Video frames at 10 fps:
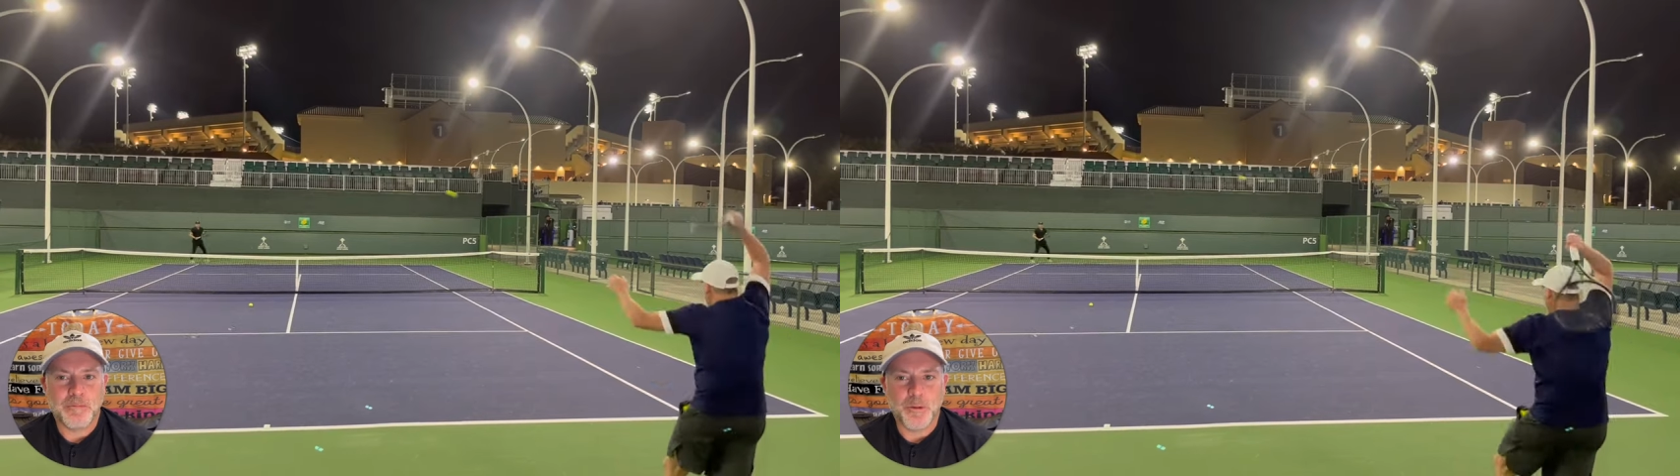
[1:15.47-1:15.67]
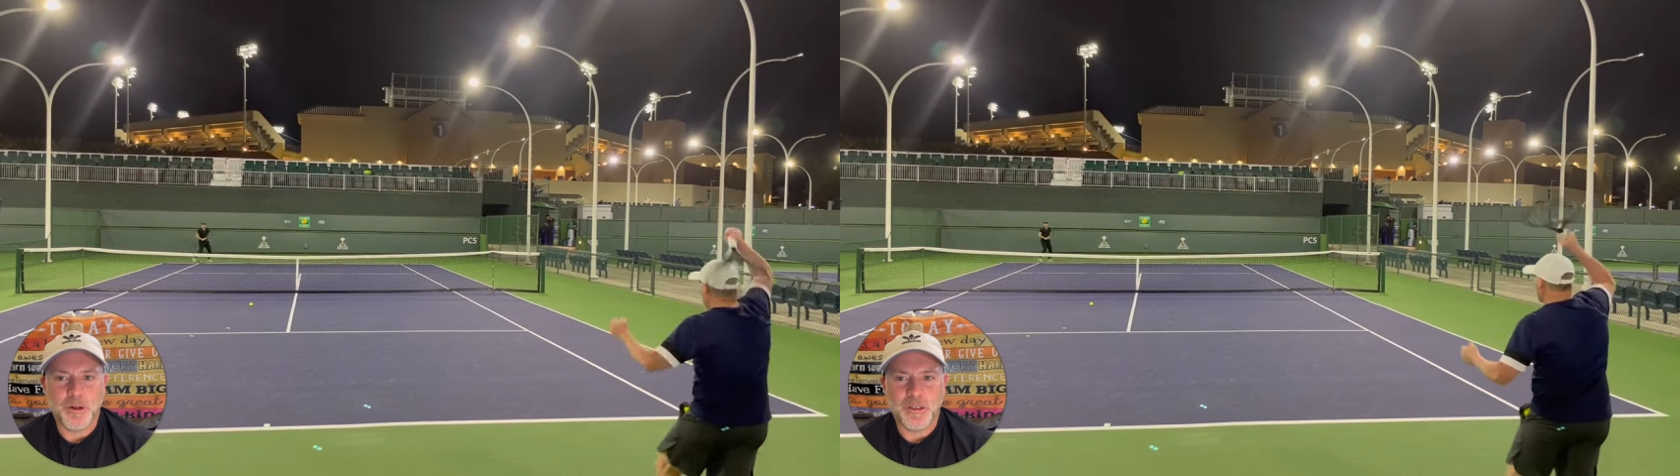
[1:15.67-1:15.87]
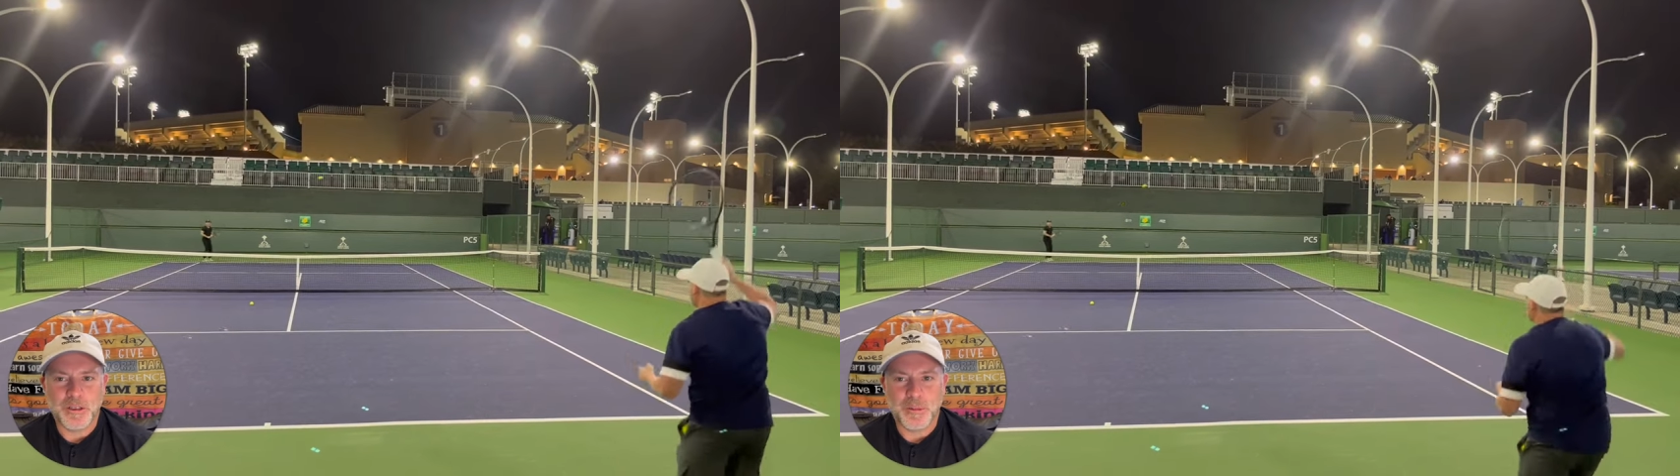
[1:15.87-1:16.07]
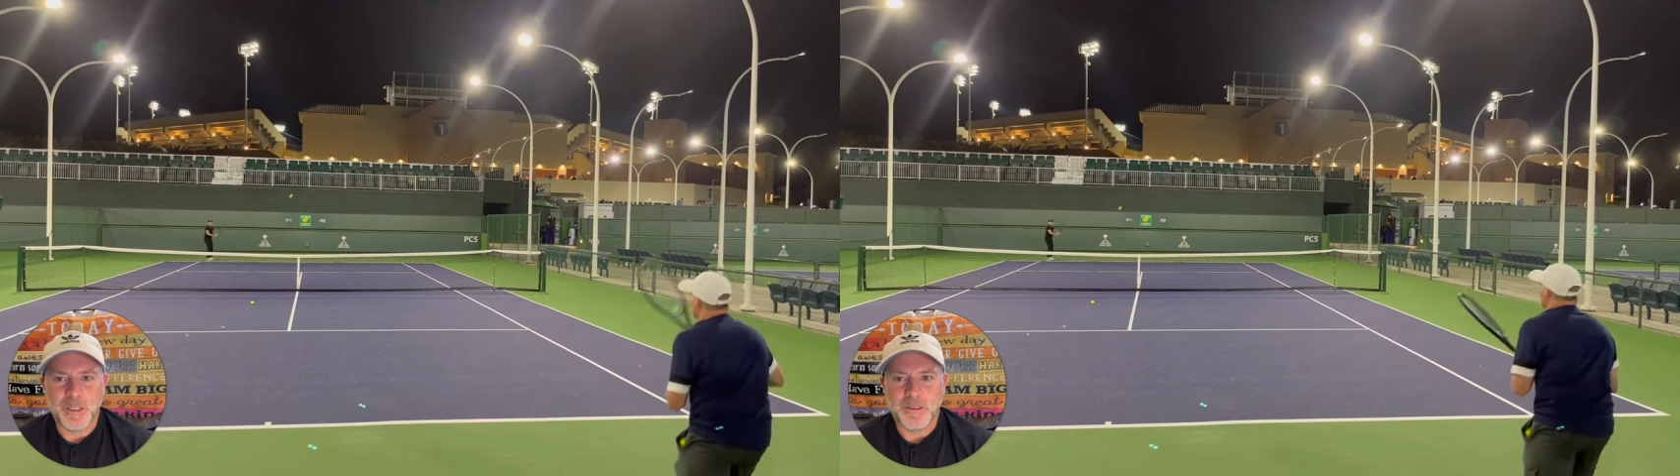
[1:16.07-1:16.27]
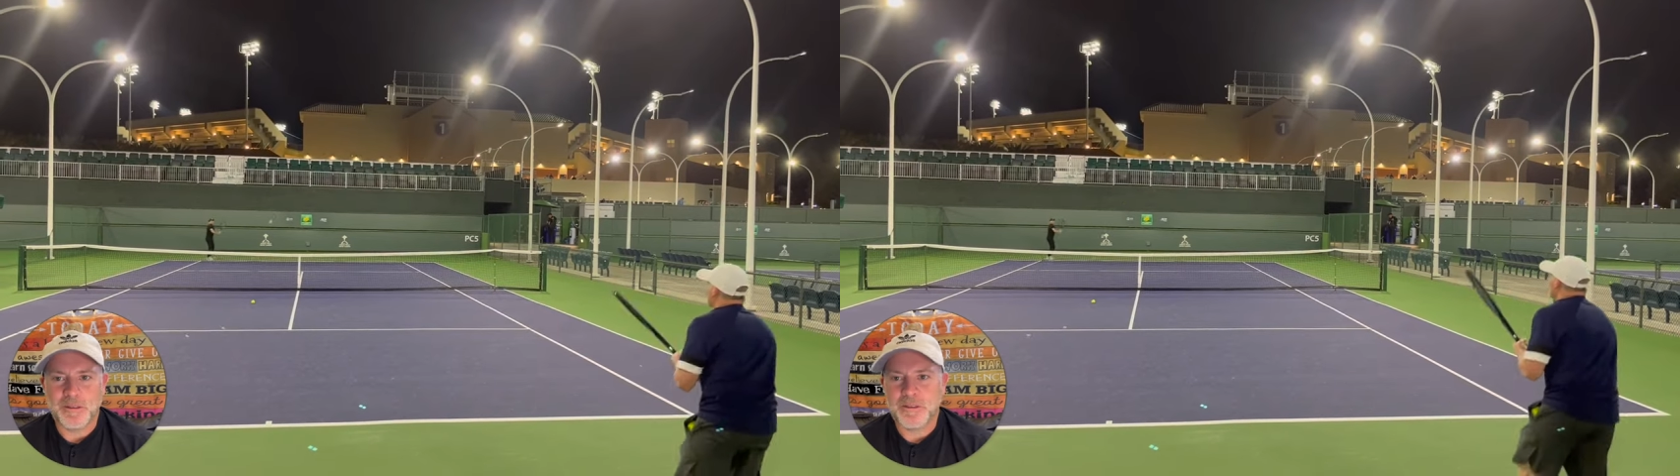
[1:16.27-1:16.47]
were a little
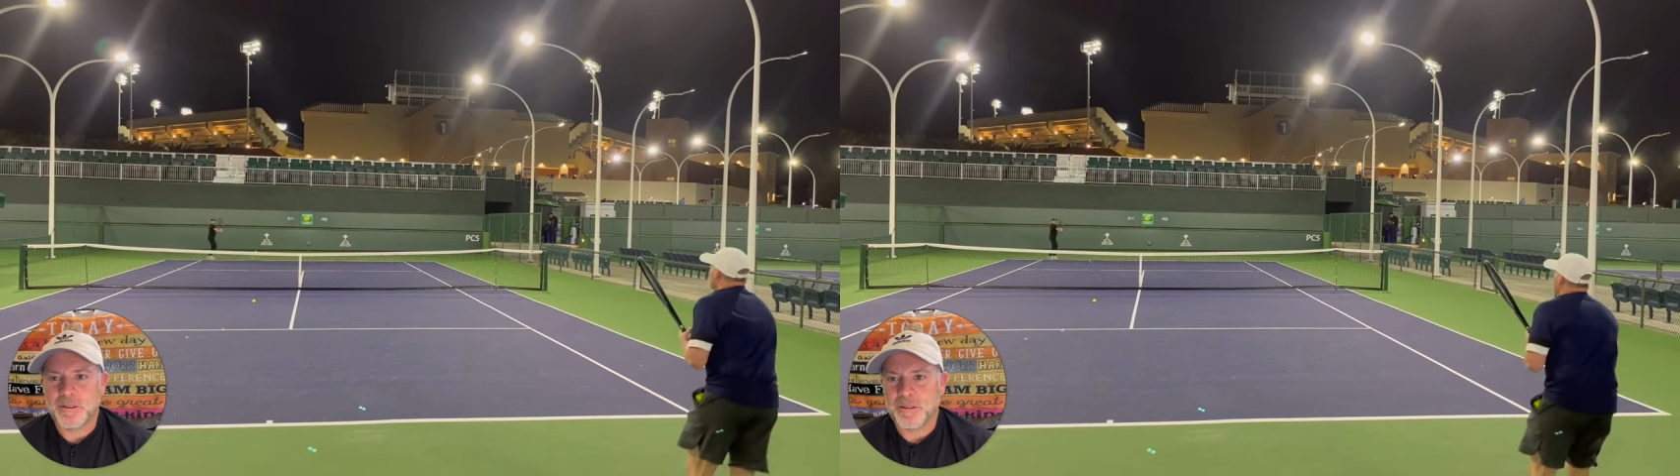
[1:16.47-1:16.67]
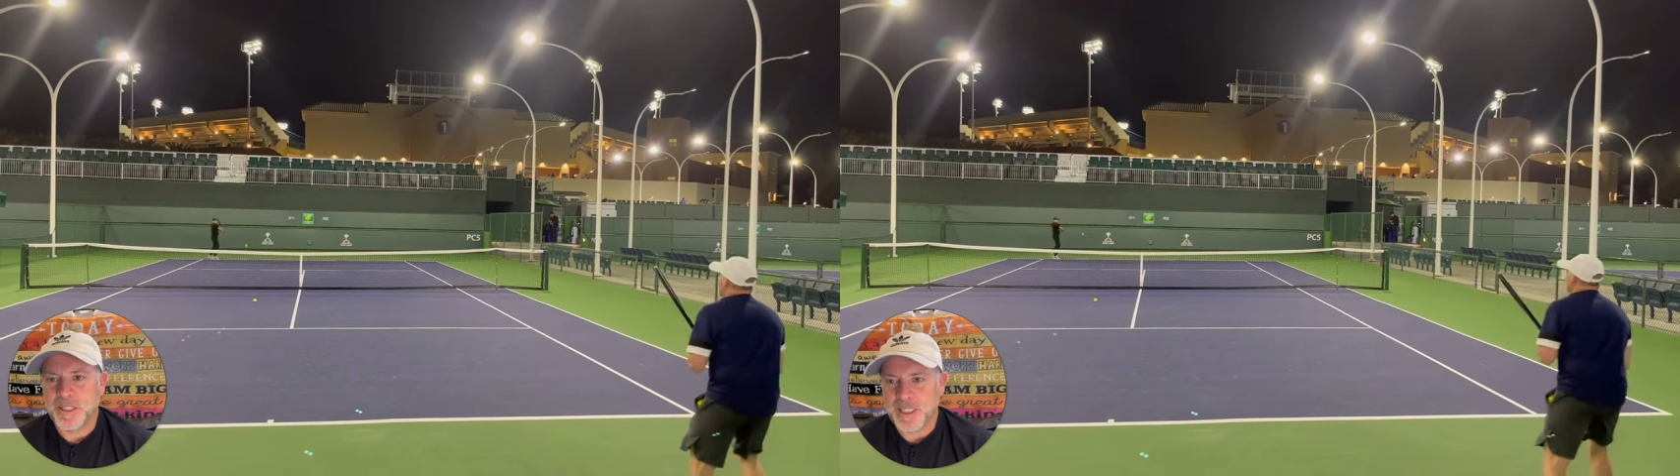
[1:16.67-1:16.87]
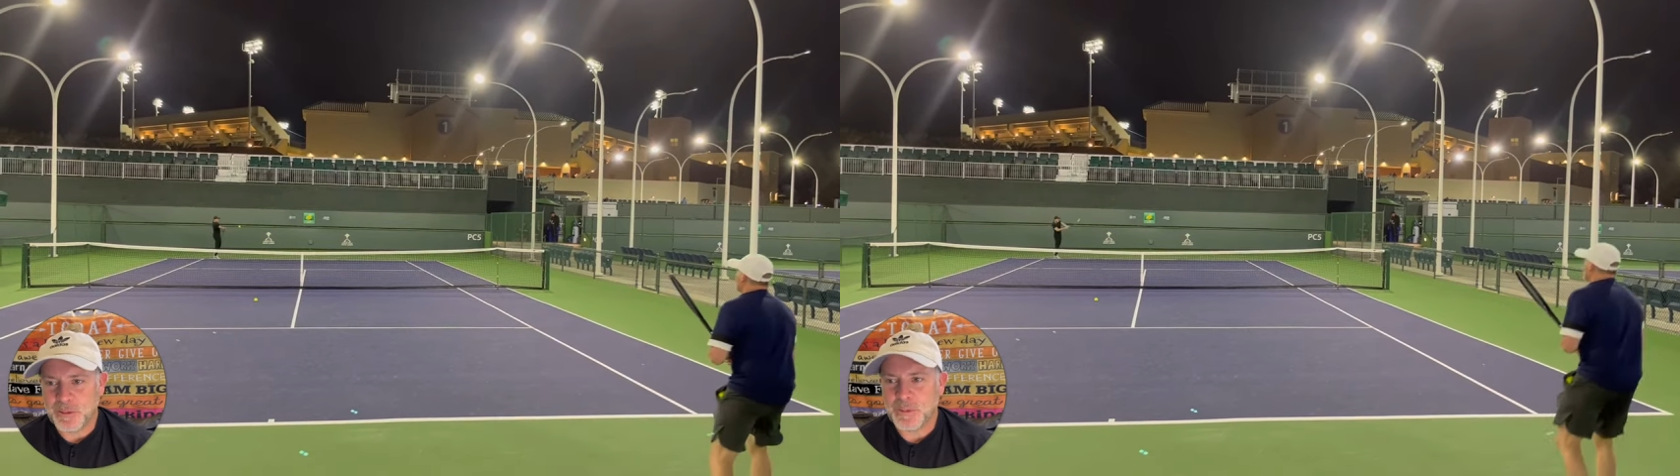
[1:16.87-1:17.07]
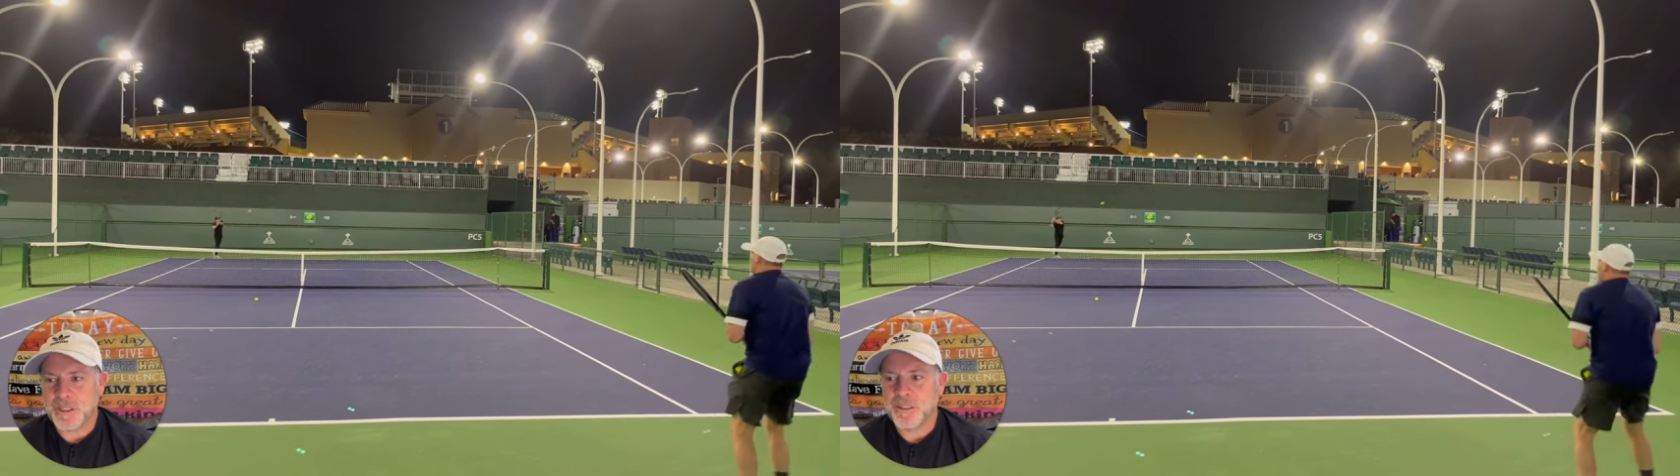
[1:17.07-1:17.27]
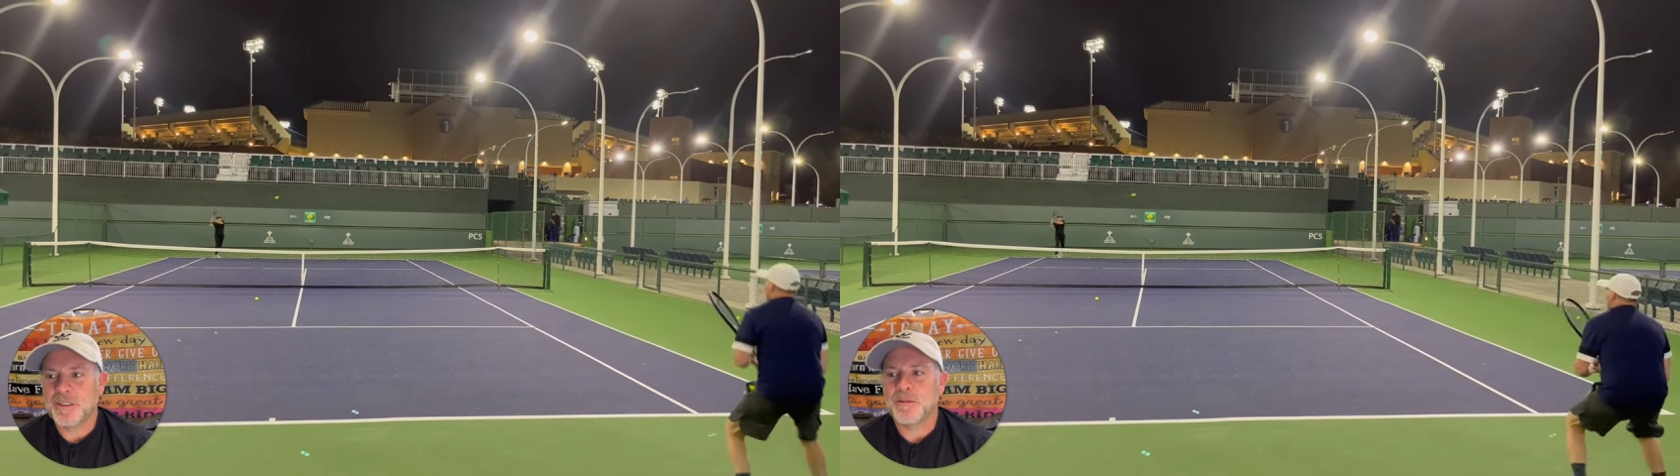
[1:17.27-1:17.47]
bit less
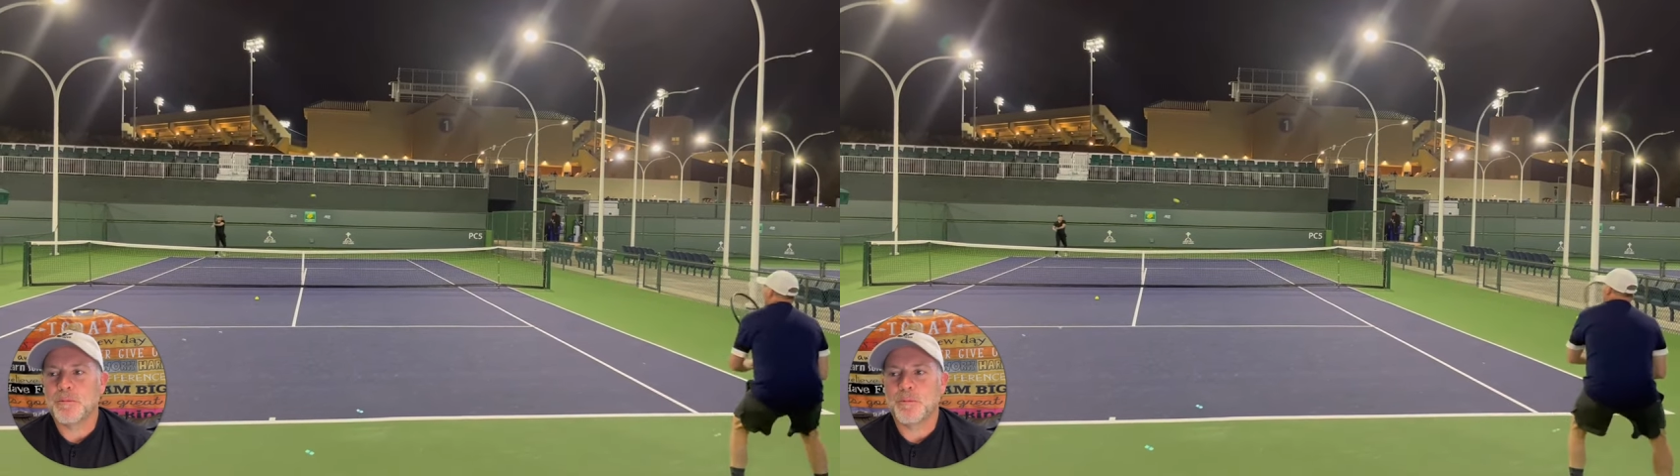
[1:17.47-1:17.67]
busy.